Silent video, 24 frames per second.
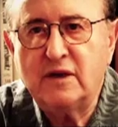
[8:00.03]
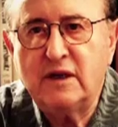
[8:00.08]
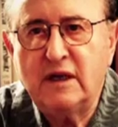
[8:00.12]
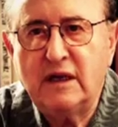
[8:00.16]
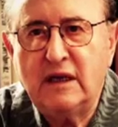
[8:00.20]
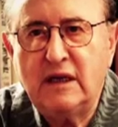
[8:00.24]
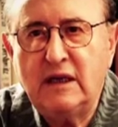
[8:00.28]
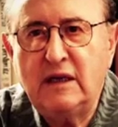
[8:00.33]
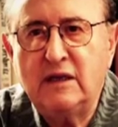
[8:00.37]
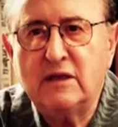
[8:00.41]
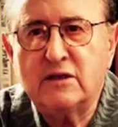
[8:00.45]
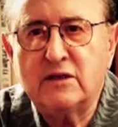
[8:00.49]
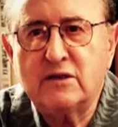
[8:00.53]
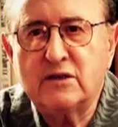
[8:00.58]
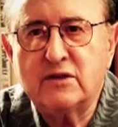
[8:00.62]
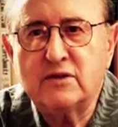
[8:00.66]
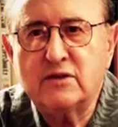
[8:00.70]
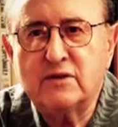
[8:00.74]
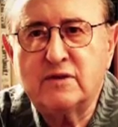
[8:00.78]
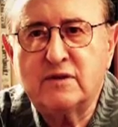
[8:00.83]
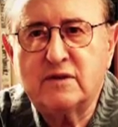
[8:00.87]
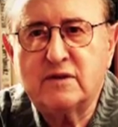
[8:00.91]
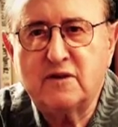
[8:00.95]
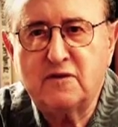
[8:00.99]
the
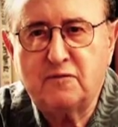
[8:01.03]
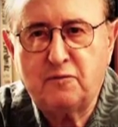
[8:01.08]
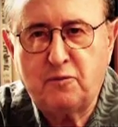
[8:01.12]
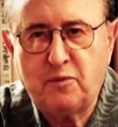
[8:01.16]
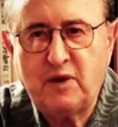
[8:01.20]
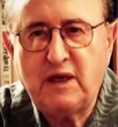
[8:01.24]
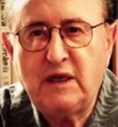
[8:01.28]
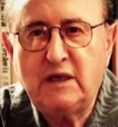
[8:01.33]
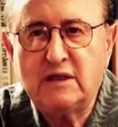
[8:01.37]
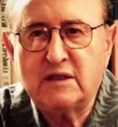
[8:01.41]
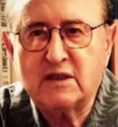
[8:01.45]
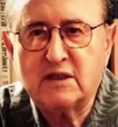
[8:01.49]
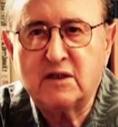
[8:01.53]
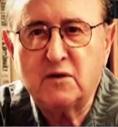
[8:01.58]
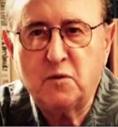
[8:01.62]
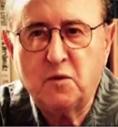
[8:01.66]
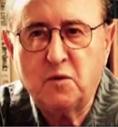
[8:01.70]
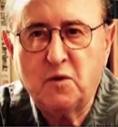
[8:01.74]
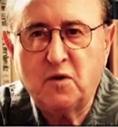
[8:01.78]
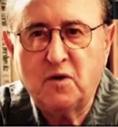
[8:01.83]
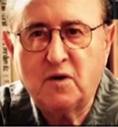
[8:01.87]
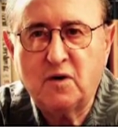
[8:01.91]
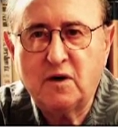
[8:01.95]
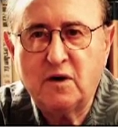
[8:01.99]
issues of peace and
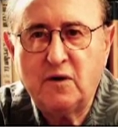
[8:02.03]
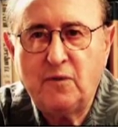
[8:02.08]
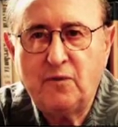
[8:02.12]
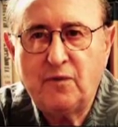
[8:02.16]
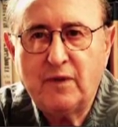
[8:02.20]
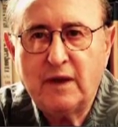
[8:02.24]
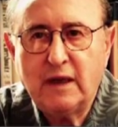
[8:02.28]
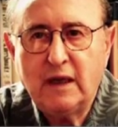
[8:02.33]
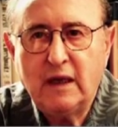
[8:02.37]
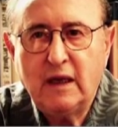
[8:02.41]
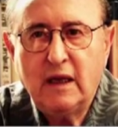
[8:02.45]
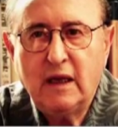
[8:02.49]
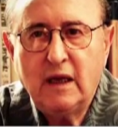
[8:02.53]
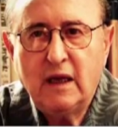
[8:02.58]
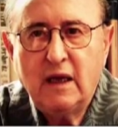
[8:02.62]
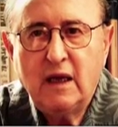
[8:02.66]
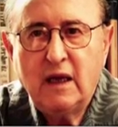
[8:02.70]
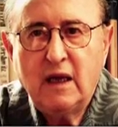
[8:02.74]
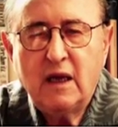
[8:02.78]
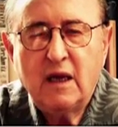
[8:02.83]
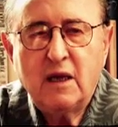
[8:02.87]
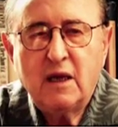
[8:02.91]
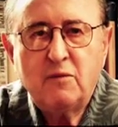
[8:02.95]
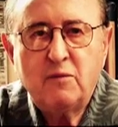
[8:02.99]
war
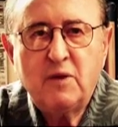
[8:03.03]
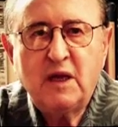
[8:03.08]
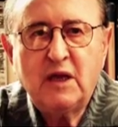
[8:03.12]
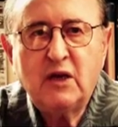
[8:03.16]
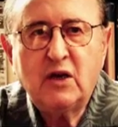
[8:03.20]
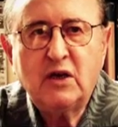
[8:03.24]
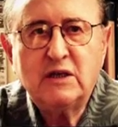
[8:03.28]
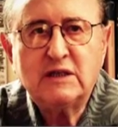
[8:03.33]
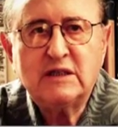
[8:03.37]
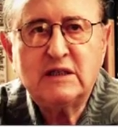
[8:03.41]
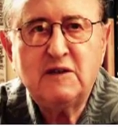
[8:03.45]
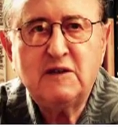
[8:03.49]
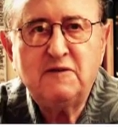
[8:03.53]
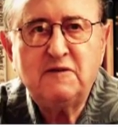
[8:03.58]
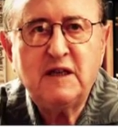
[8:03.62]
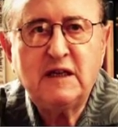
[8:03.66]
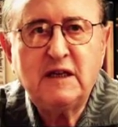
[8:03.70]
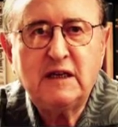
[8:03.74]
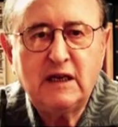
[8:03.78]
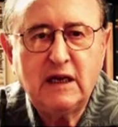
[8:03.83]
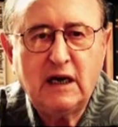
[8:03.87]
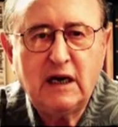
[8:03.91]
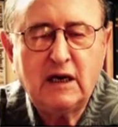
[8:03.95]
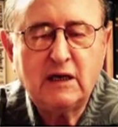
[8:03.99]
because if the
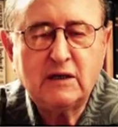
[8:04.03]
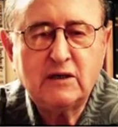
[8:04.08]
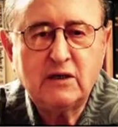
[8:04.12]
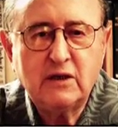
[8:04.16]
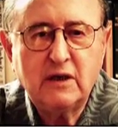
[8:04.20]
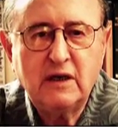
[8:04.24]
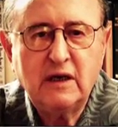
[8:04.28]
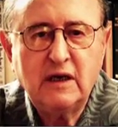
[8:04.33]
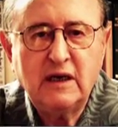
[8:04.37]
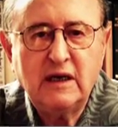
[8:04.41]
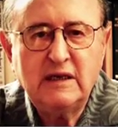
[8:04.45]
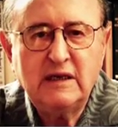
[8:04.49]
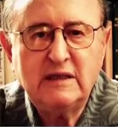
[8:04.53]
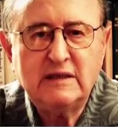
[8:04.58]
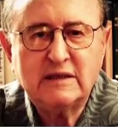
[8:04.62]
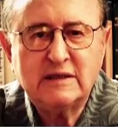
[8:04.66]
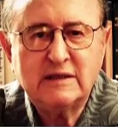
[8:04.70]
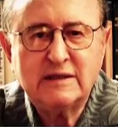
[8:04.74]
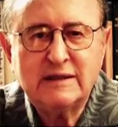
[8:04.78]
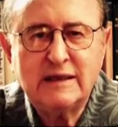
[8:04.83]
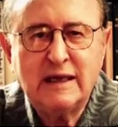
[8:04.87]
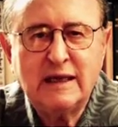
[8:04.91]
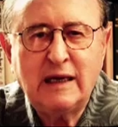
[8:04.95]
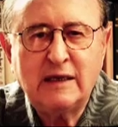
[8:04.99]
doctor is
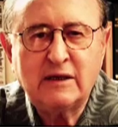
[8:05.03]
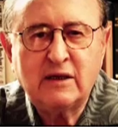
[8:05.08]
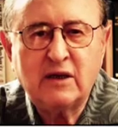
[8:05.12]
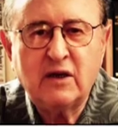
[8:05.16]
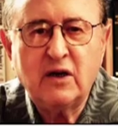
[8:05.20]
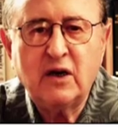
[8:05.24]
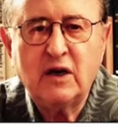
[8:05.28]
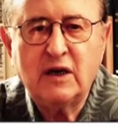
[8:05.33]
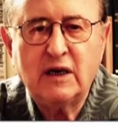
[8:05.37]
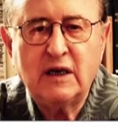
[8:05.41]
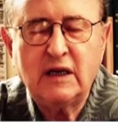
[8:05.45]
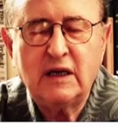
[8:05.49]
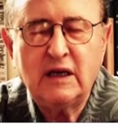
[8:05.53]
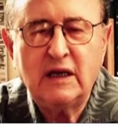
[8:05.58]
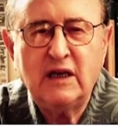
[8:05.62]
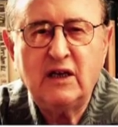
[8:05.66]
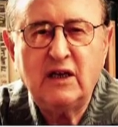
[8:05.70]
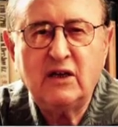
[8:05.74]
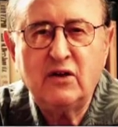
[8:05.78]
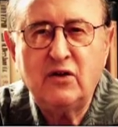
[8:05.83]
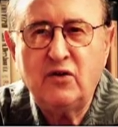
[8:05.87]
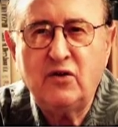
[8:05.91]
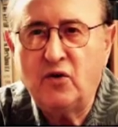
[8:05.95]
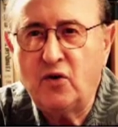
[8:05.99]
not going to
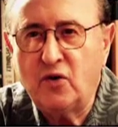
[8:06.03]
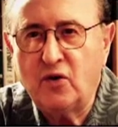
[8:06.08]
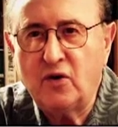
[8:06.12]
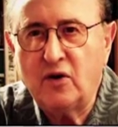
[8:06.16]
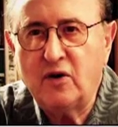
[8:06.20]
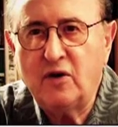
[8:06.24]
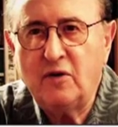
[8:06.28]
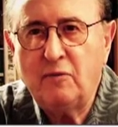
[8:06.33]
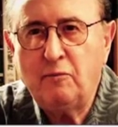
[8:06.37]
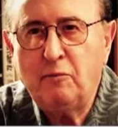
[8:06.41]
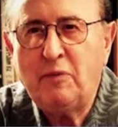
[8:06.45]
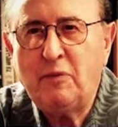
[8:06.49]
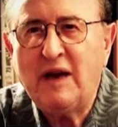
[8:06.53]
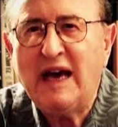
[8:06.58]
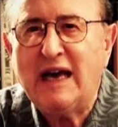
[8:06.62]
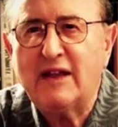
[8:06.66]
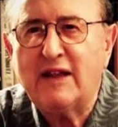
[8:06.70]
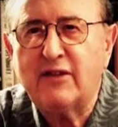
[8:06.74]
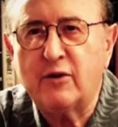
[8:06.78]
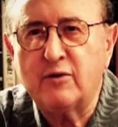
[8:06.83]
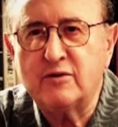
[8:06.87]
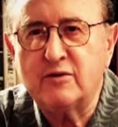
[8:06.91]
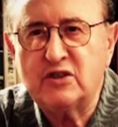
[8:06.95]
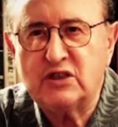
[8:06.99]
ignore
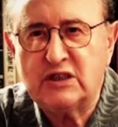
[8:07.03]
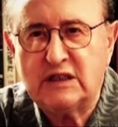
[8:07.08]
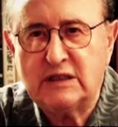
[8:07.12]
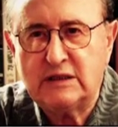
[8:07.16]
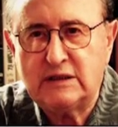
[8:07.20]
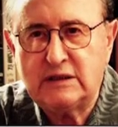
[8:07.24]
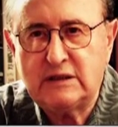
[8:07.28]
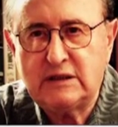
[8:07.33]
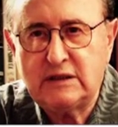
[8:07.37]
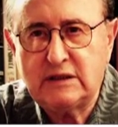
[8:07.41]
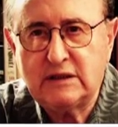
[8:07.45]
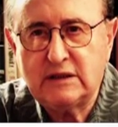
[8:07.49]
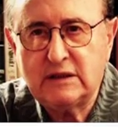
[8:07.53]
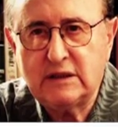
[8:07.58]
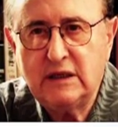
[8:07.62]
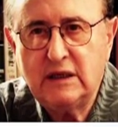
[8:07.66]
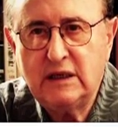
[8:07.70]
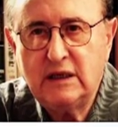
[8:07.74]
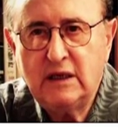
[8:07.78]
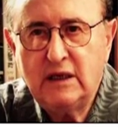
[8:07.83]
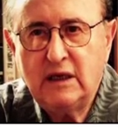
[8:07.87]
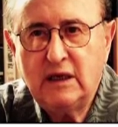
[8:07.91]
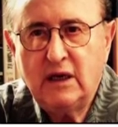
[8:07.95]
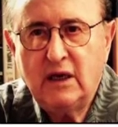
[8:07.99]
pathogens
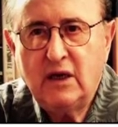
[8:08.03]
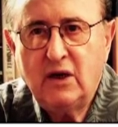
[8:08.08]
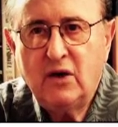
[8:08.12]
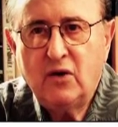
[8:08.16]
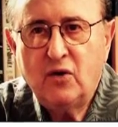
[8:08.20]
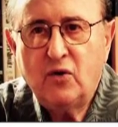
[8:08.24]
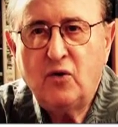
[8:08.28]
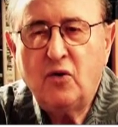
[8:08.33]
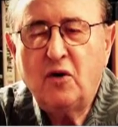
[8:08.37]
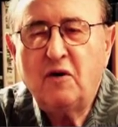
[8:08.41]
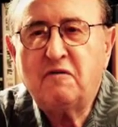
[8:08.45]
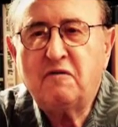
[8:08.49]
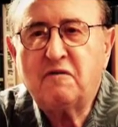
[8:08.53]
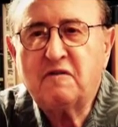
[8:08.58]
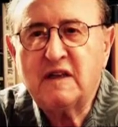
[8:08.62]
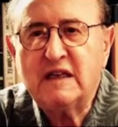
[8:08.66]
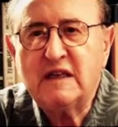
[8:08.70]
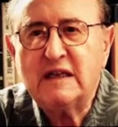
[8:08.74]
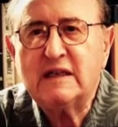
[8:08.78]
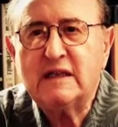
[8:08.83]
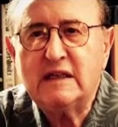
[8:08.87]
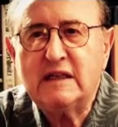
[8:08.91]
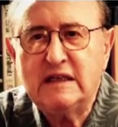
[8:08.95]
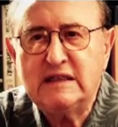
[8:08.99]
who
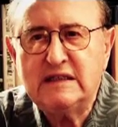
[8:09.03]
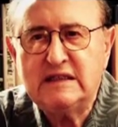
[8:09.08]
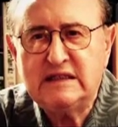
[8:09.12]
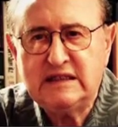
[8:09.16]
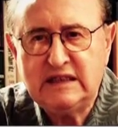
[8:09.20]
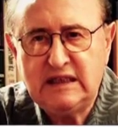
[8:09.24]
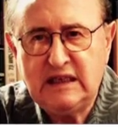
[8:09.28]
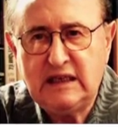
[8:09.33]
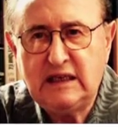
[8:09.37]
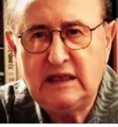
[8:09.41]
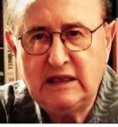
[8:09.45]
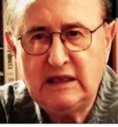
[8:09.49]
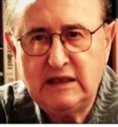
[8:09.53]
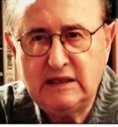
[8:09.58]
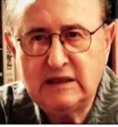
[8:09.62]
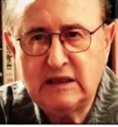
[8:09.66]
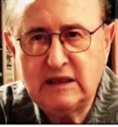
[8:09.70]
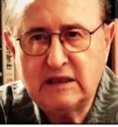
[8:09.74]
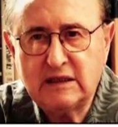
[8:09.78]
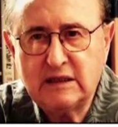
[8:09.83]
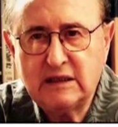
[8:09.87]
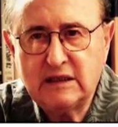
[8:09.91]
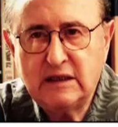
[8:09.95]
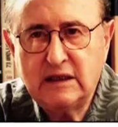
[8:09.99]
afflict
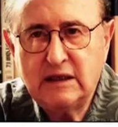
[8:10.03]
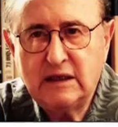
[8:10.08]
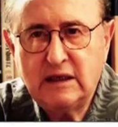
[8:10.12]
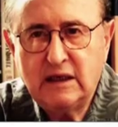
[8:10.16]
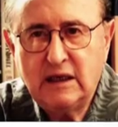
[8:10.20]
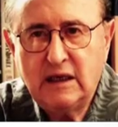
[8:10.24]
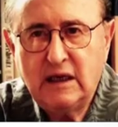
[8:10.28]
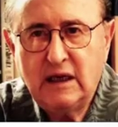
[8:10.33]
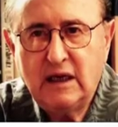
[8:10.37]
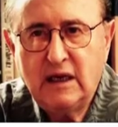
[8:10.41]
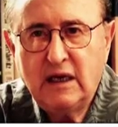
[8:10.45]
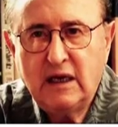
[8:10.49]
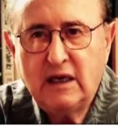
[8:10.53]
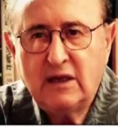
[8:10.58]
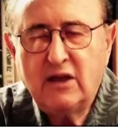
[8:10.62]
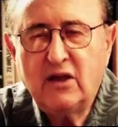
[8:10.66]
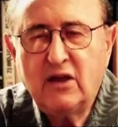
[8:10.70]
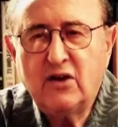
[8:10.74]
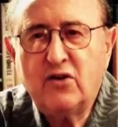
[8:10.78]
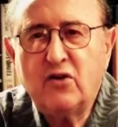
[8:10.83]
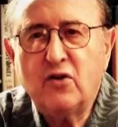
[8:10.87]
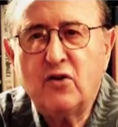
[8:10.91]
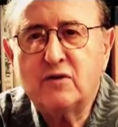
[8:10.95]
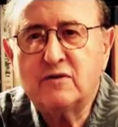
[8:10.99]
disease
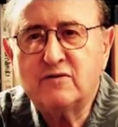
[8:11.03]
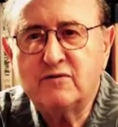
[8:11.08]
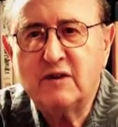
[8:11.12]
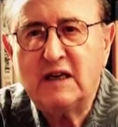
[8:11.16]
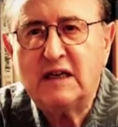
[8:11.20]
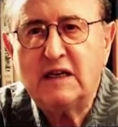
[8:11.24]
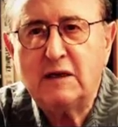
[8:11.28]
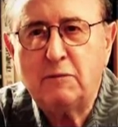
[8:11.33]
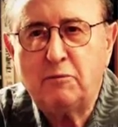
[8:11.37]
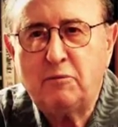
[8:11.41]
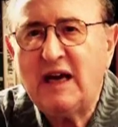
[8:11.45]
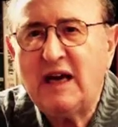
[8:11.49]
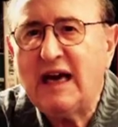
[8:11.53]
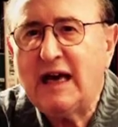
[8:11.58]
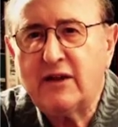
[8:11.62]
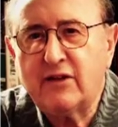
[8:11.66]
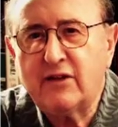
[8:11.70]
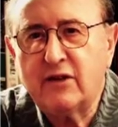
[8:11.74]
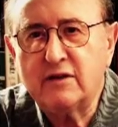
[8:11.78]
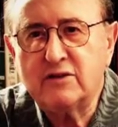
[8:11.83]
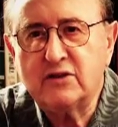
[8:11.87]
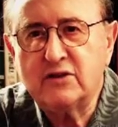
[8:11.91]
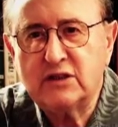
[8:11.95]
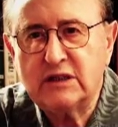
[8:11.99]
there's no greater
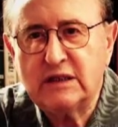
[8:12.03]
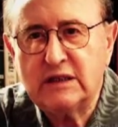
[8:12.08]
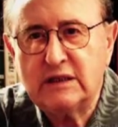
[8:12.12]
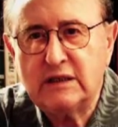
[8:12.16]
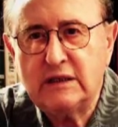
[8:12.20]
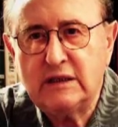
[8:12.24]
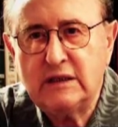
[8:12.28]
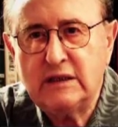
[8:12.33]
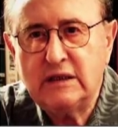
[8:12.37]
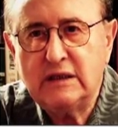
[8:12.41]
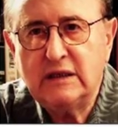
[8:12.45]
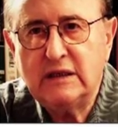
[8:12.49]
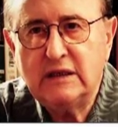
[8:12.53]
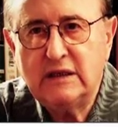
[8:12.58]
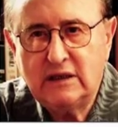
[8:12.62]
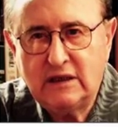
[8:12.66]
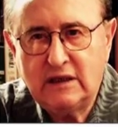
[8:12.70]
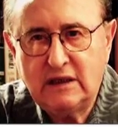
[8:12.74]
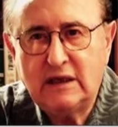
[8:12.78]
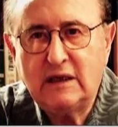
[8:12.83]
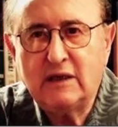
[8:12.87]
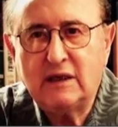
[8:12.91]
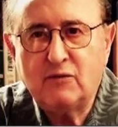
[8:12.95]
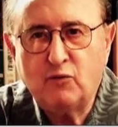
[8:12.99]
pathogen
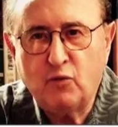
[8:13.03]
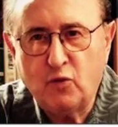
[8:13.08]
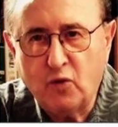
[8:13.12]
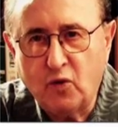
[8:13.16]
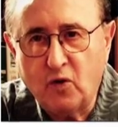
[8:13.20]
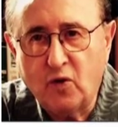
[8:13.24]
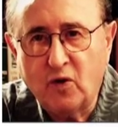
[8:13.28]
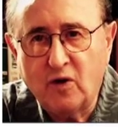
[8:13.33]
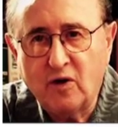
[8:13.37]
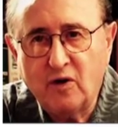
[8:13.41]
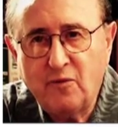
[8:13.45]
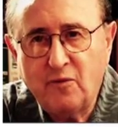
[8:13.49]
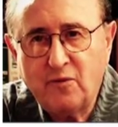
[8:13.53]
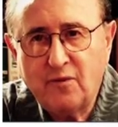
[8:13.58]
than war.